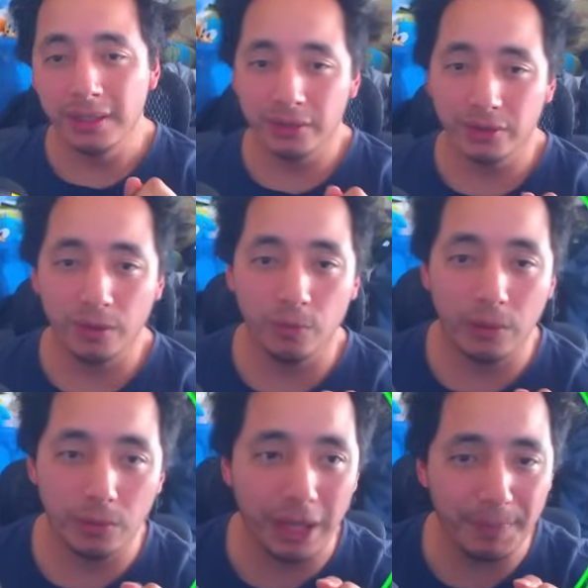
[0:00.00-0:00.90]
So
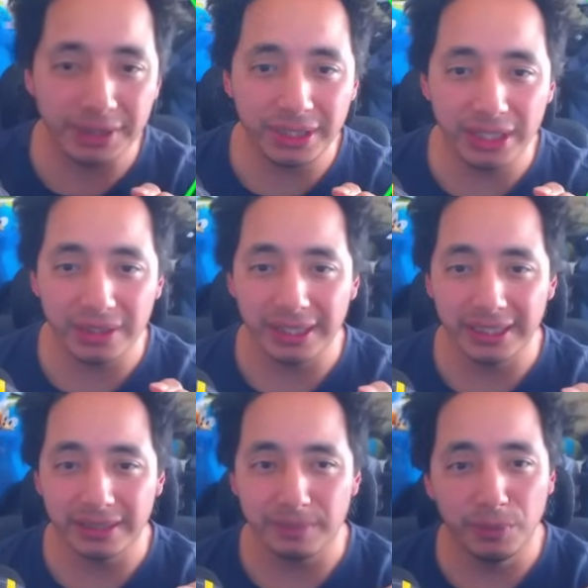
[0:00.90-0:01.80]
what happens here
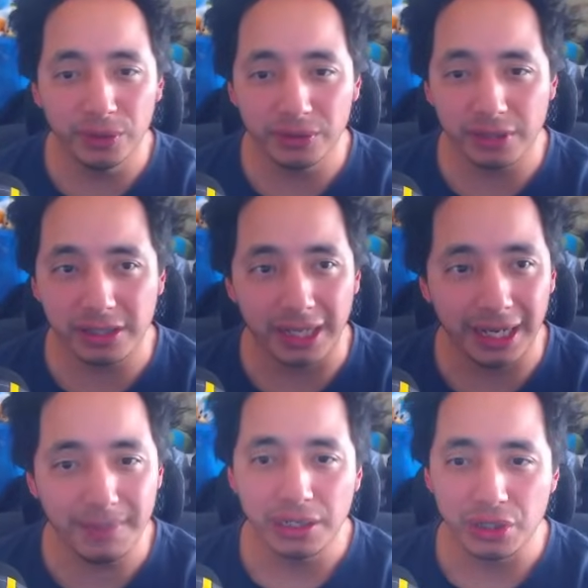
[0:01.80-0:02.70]
is most of the
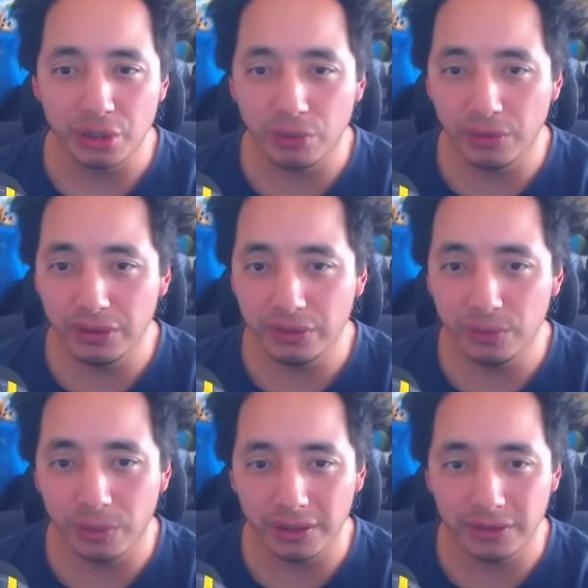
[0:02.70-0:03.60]
time you're going to
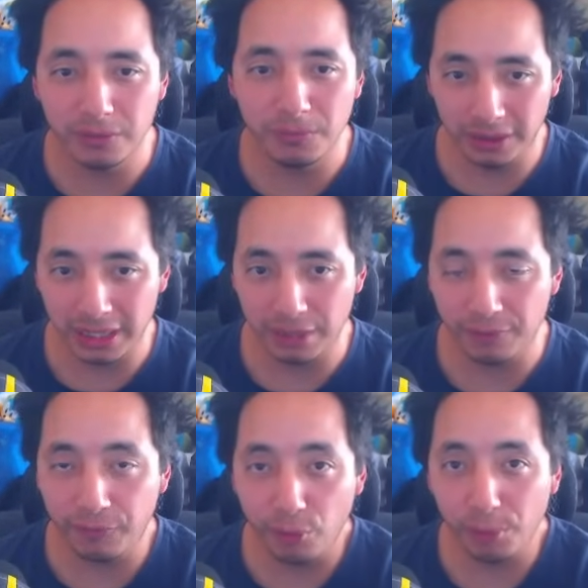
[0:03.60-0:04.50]
want to get your
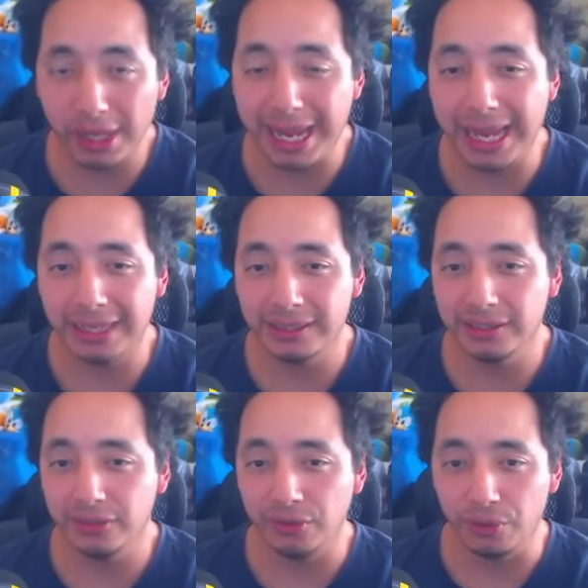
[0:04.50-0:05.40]
formula
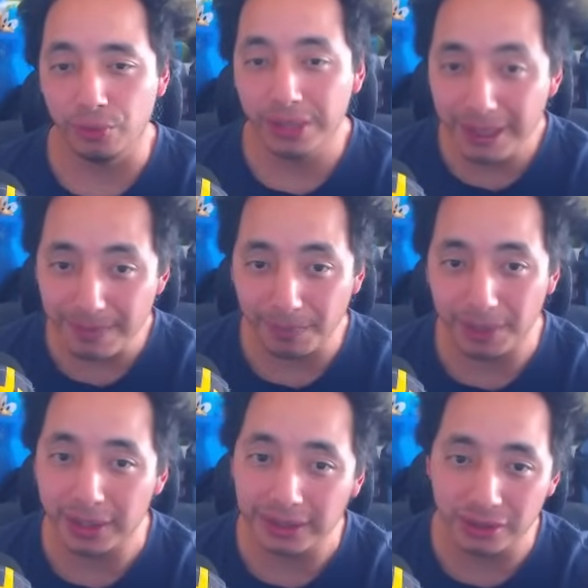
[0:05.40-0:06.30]
access through him
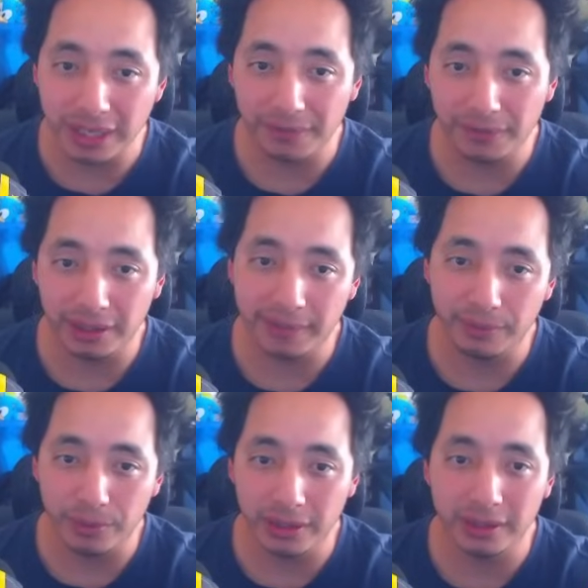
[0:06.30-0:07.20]
because you have a
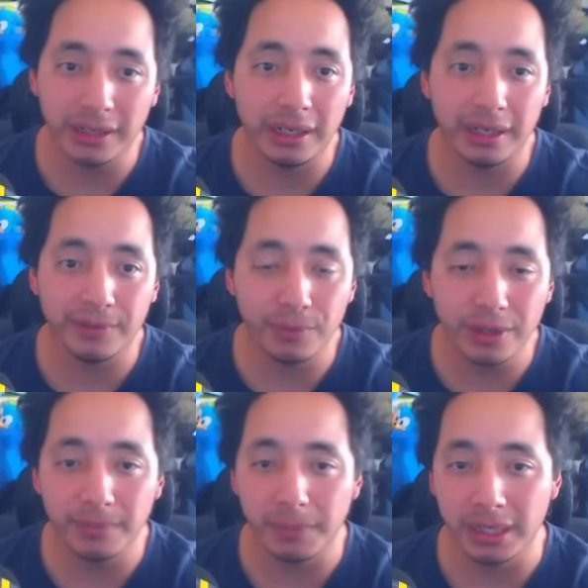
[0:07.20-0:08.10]
level 1 and a level
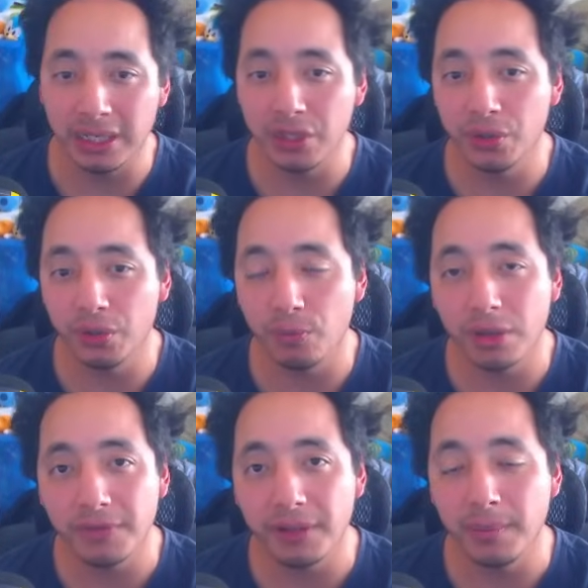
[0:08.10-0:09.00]
1, and you can turn
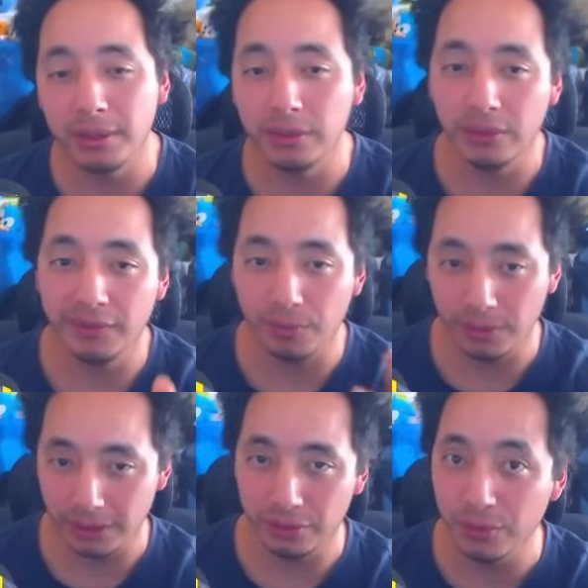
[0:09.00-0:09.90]
one of them into a level
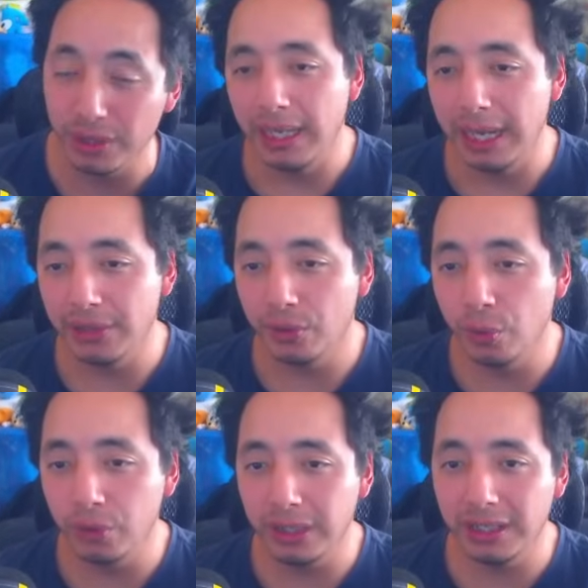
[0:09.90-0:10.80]
1 tuner. And the
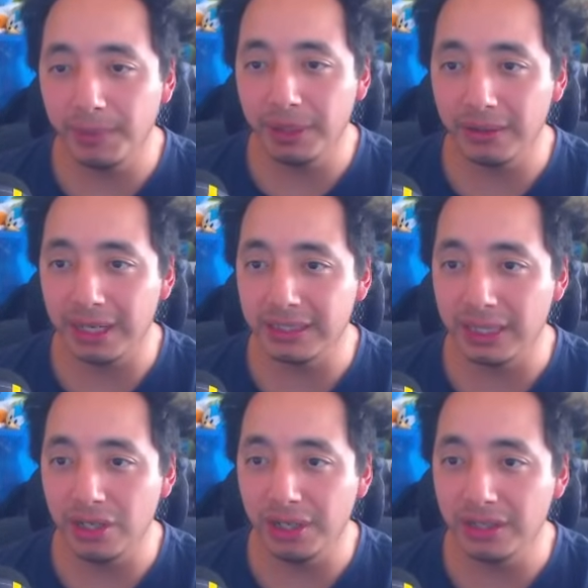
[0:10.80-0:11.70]
cool thing about that is that
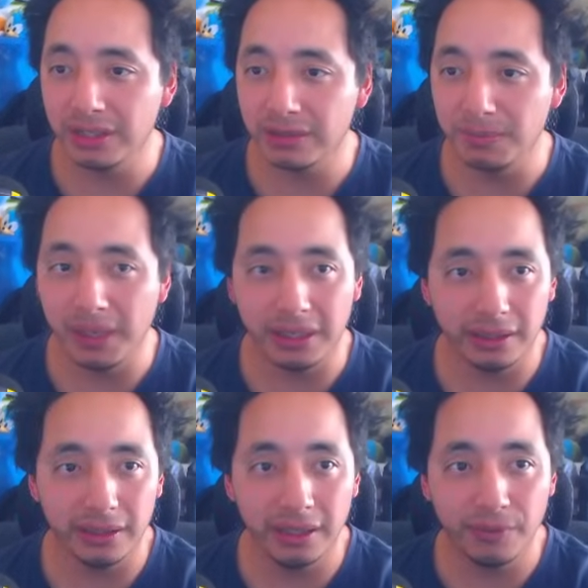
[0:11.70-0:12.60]
you can just make
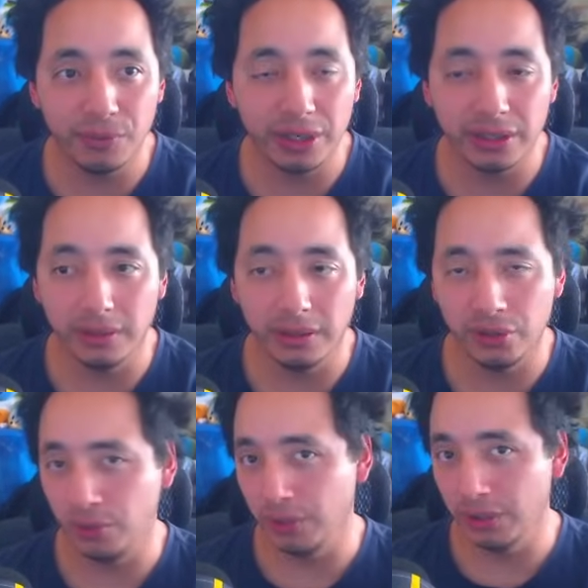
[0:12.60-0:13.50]
level eater a
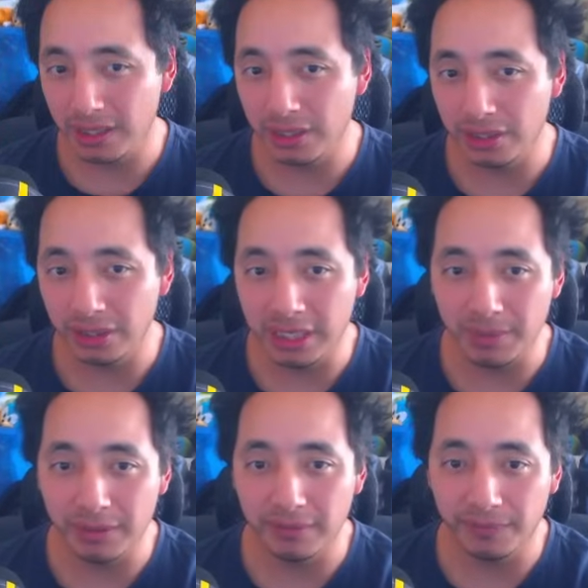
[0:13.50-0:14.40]
tuner, and you can keep
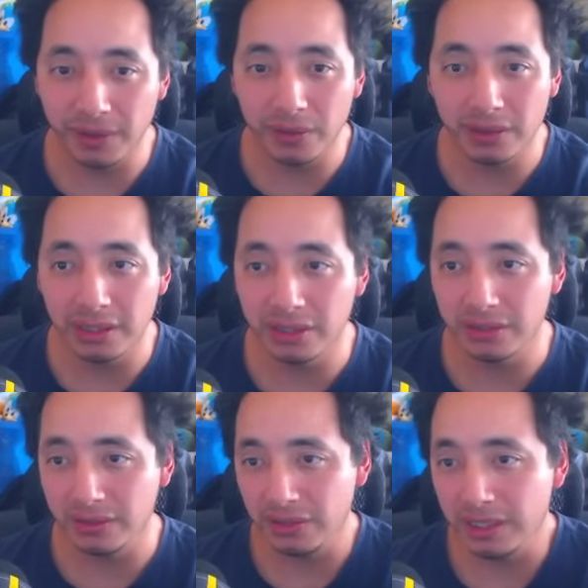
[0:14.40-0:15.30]
these on field and
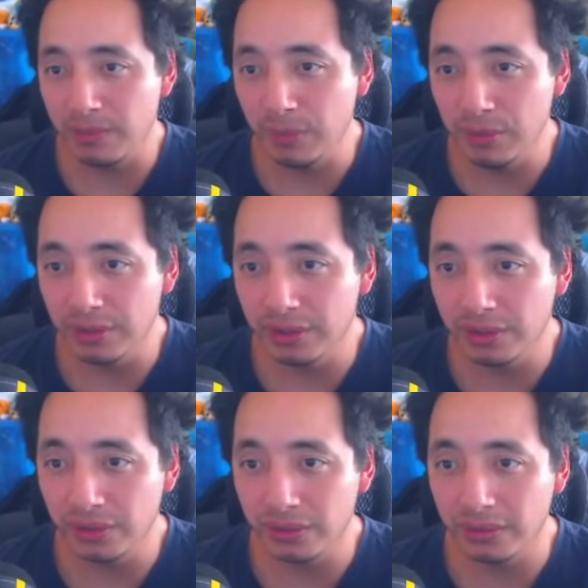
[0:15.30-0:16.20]
just keep using
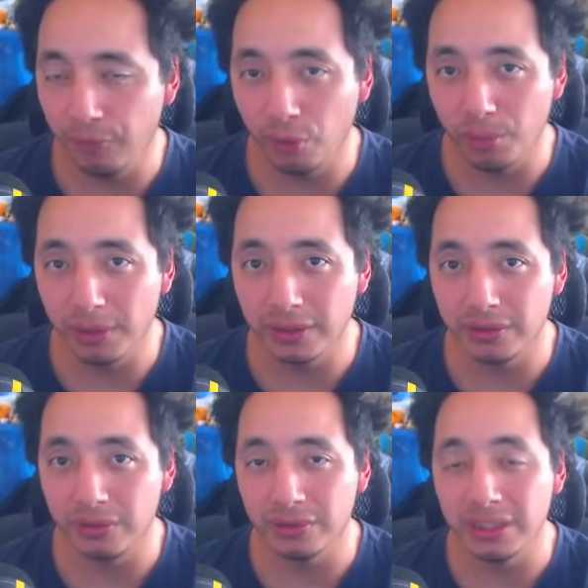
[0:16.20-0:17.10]
your formula
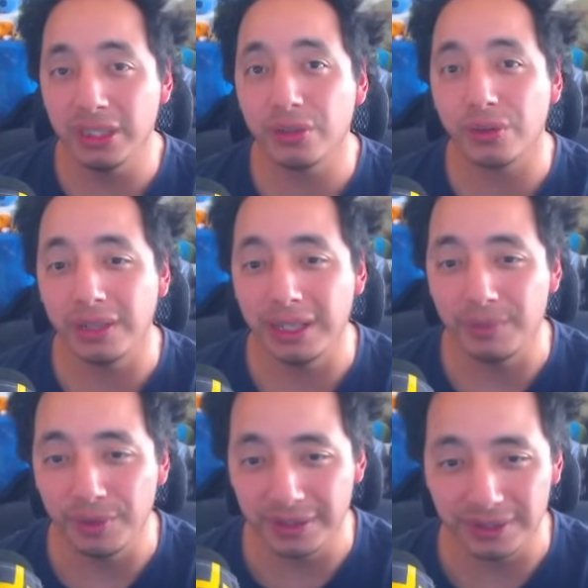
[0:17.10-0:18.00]
to synchro
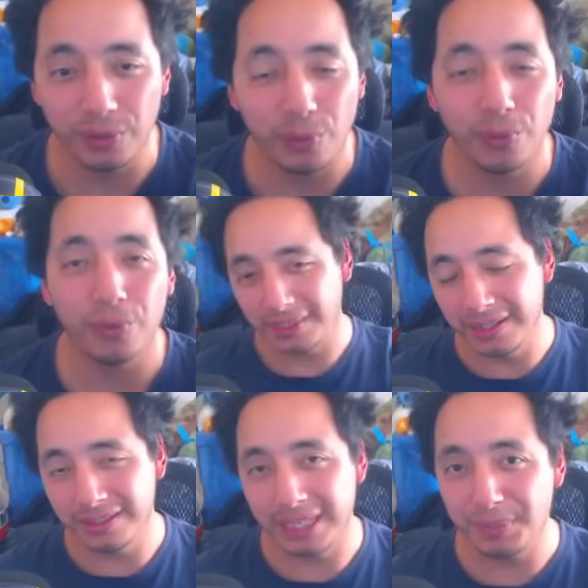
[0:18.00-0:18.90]
climb, which is the whole
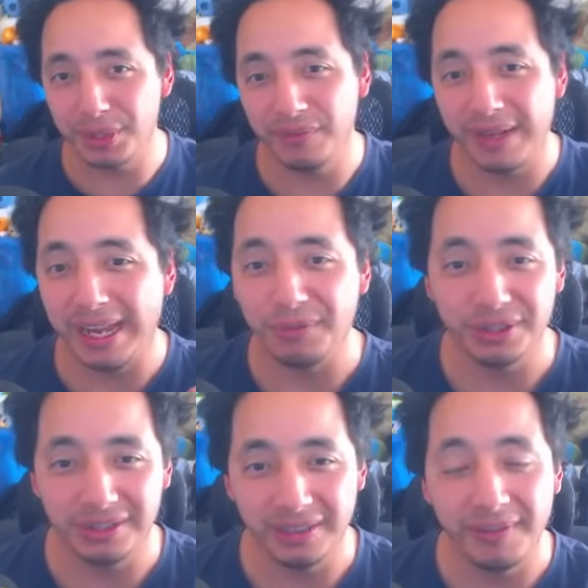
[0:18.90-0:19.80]
inception of how
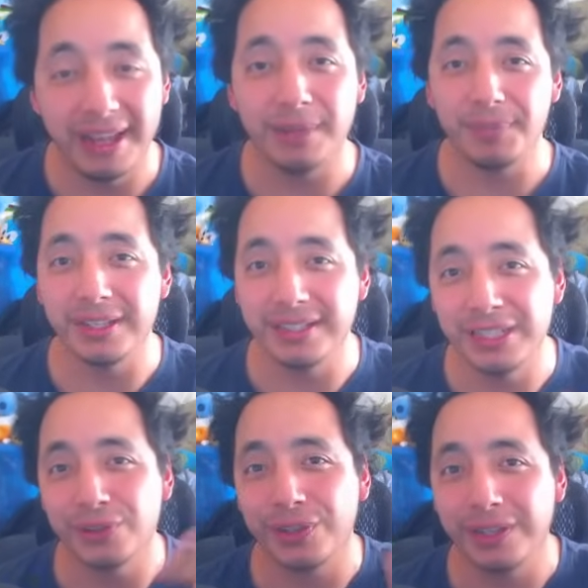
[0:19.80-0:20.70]
we develop the
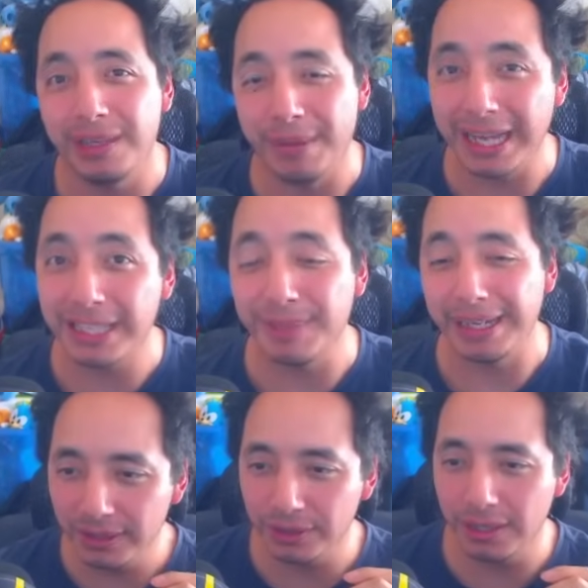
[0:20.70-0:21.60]
synchro climb
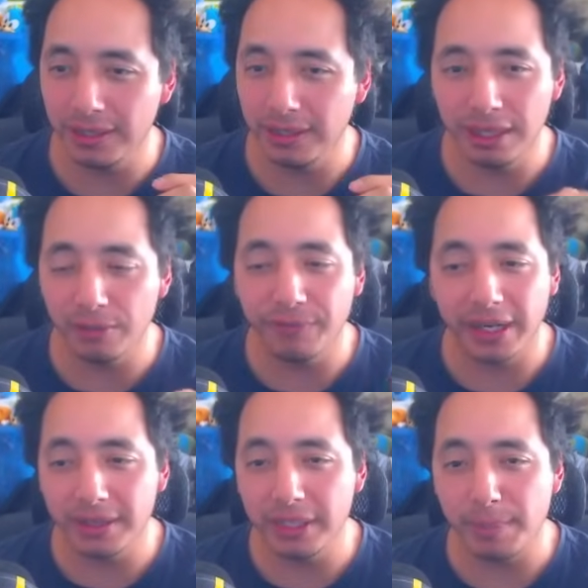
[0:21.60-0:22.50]
aspect. So then it'll
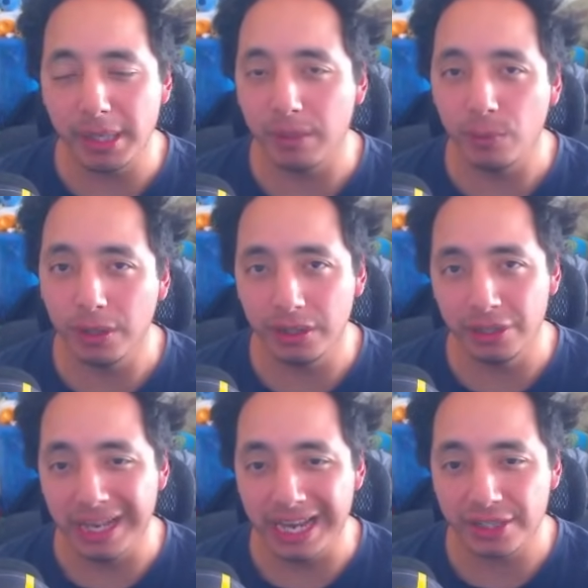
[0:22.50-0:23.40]
vary depending on what
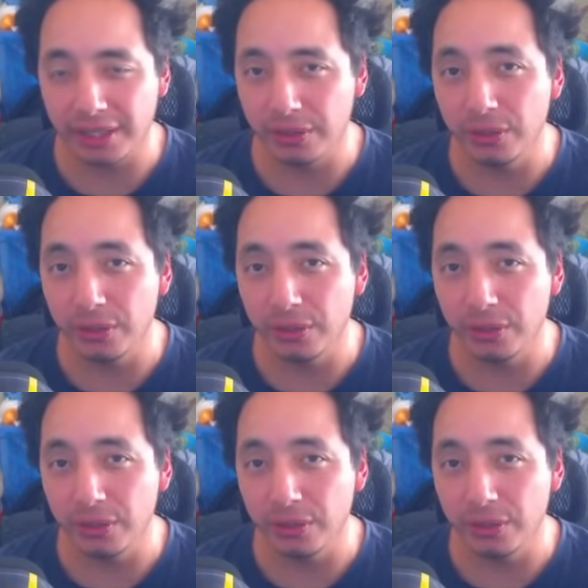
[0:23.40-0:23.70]
your extra deck looks